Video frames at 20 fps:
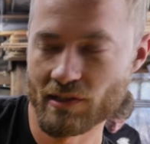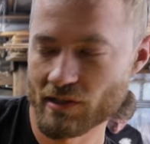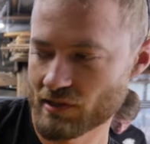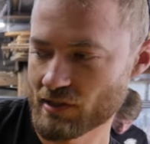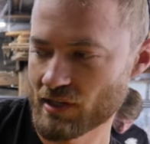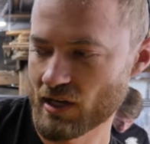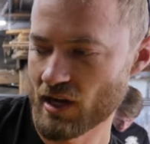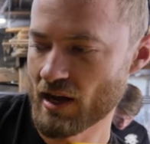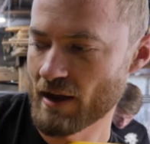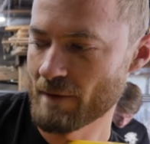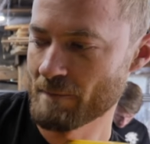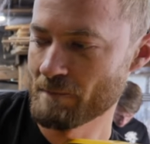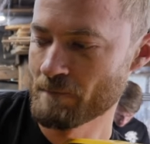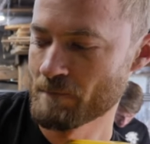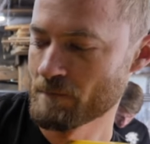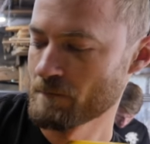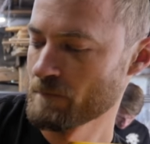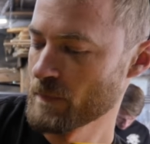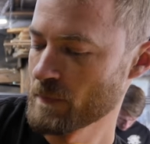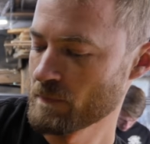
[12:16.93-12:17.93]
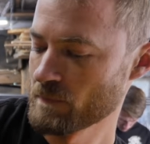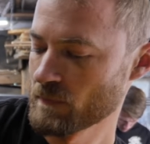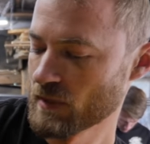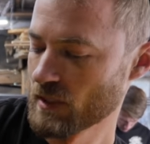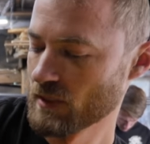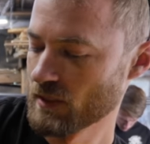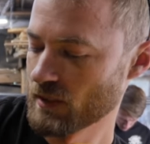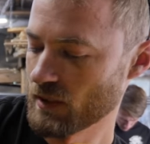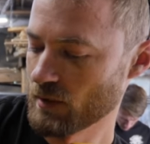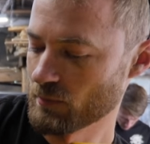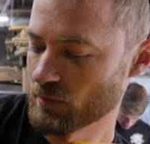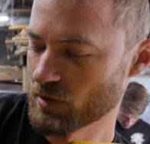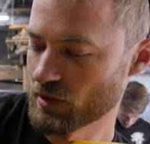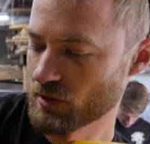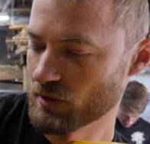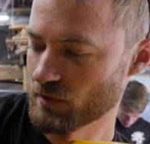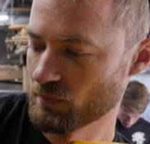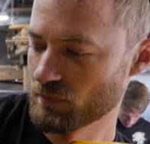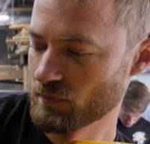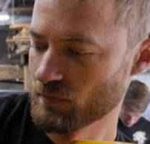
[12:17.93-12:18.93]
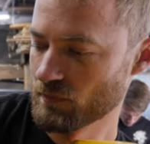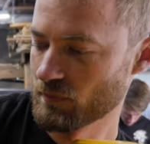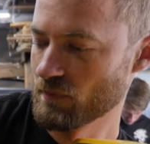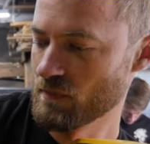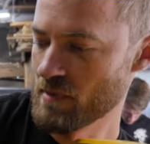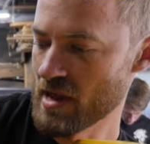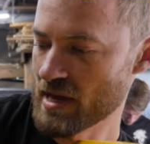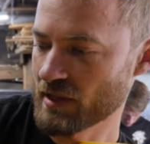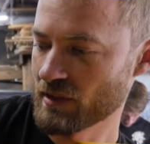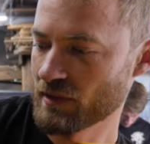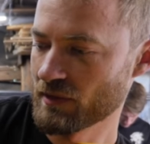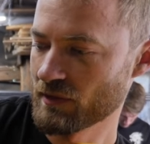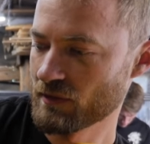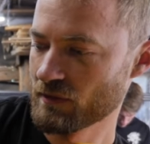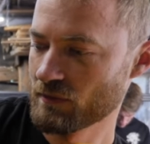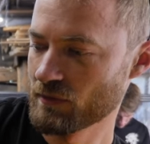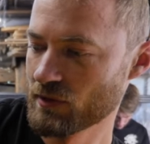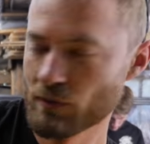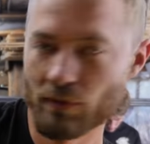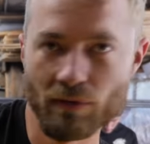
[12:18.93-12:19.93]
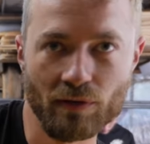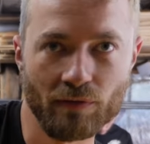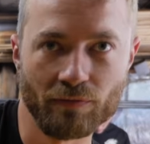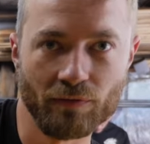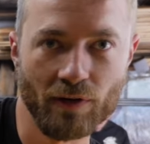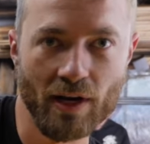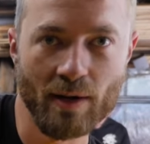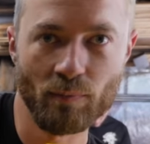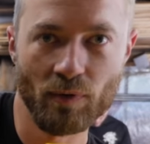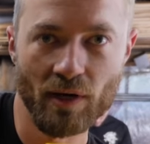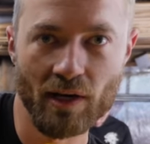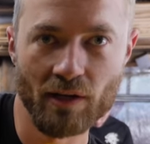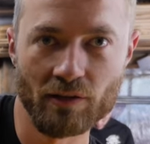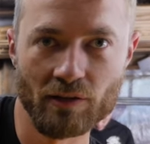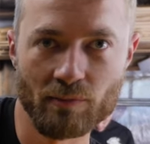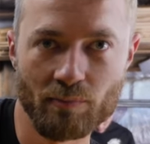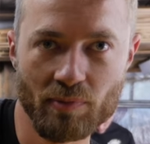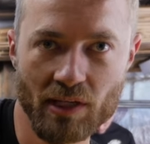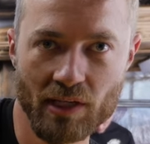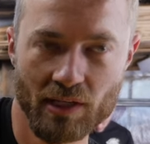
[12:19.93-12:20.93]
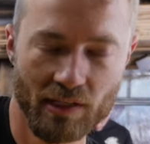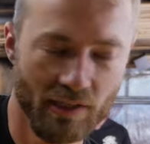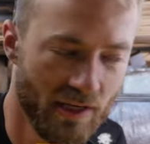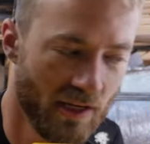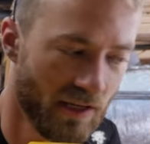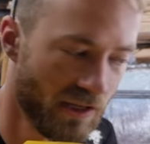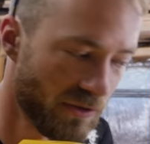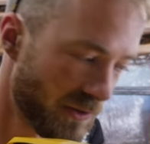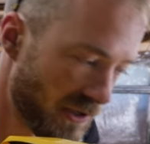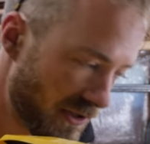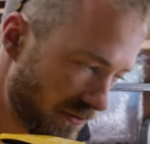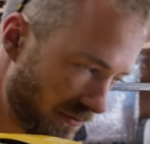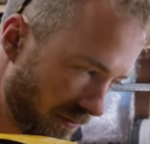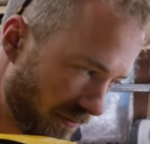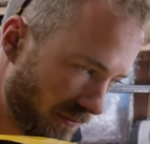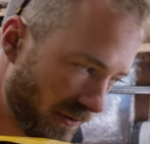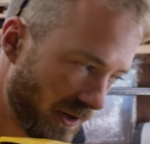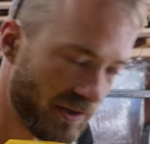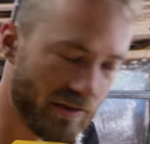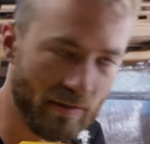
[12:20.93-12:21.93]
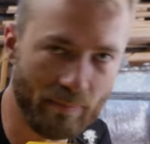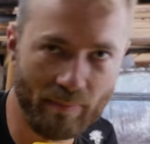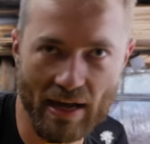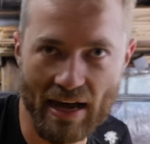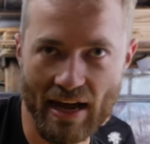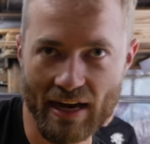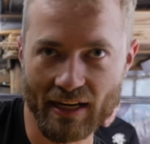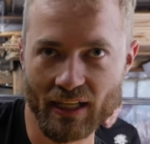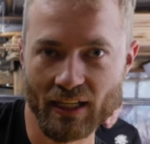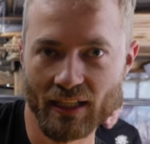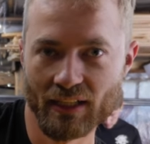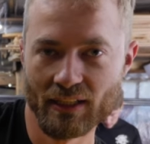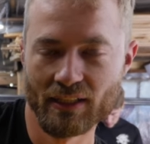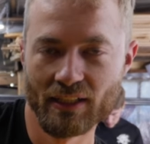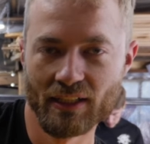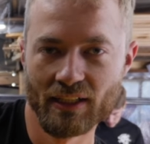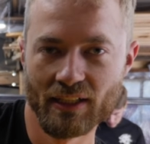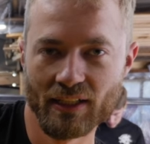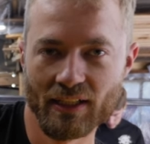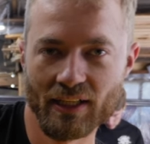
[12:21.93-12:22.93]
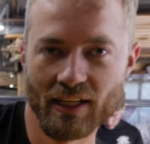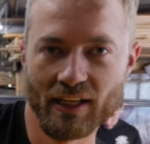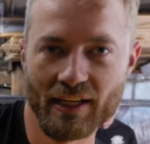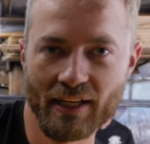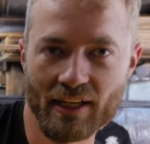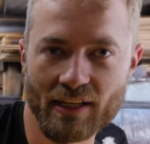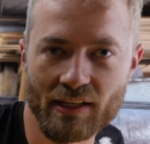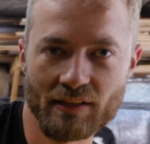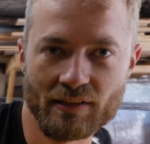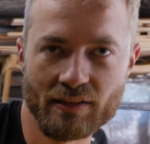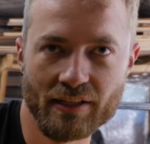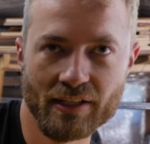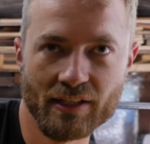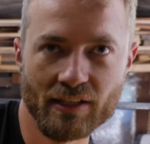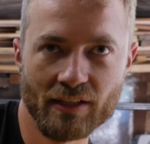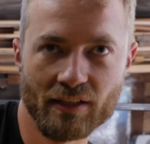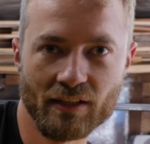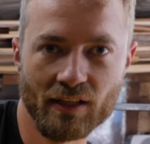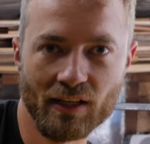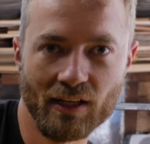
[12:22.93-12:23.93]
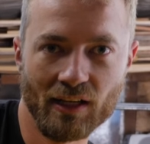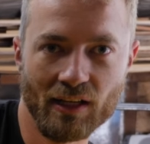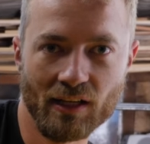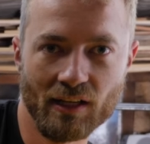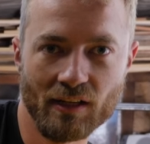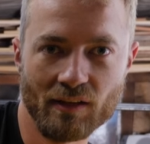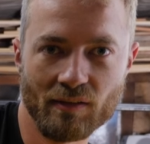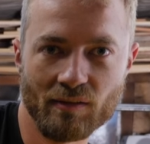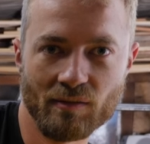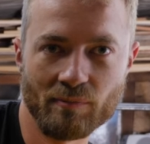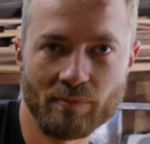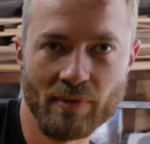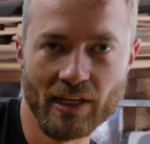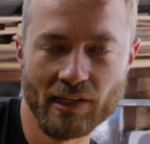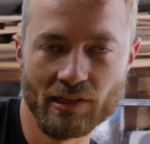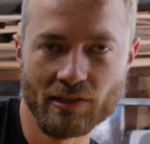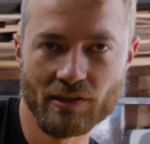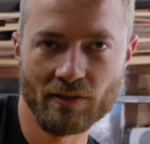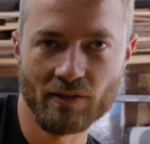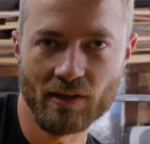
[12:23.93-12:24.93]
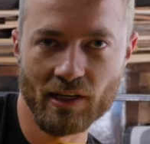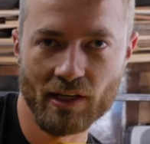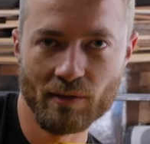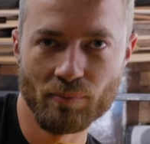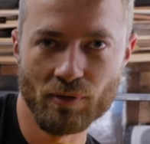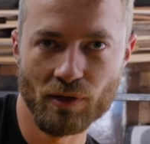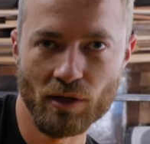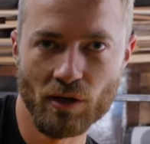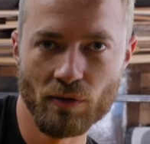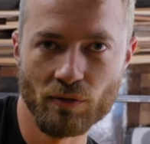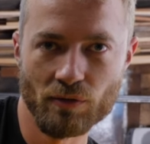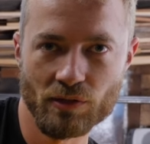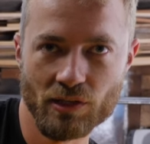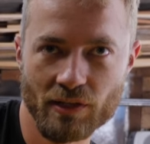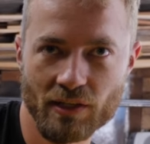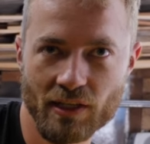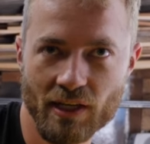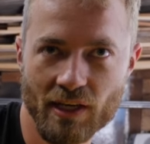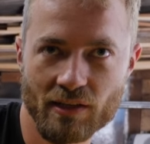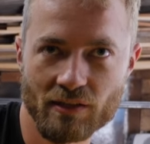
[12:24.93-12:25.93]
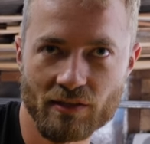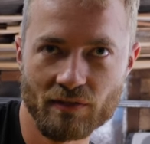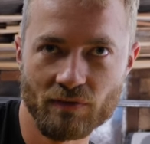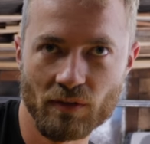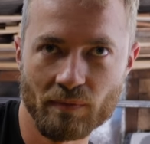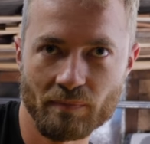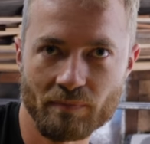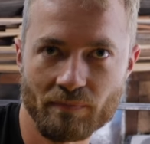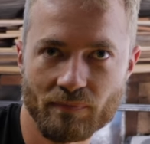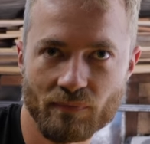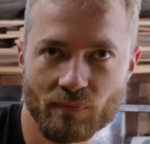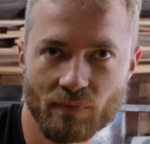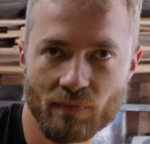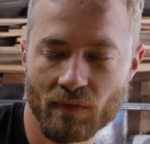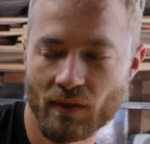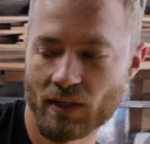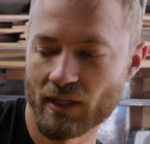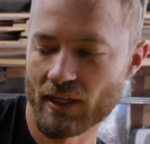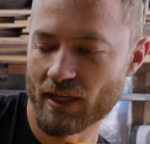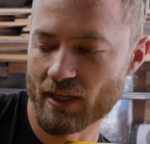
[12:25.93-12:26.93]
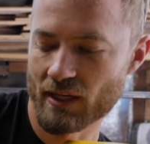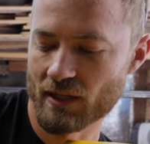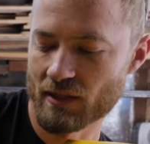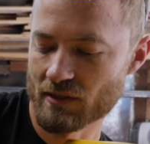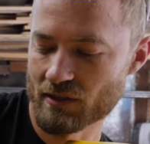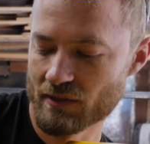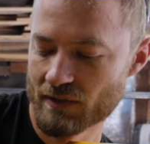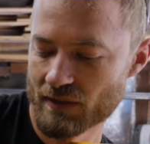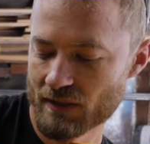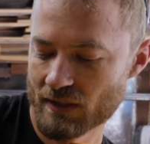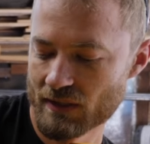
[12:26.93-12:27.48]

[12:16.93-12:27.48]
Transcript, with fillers: This time, I'm going to make two of the frame rails be contiguous from front to back, and Uh, make it so that I can put a hose on the ends of them and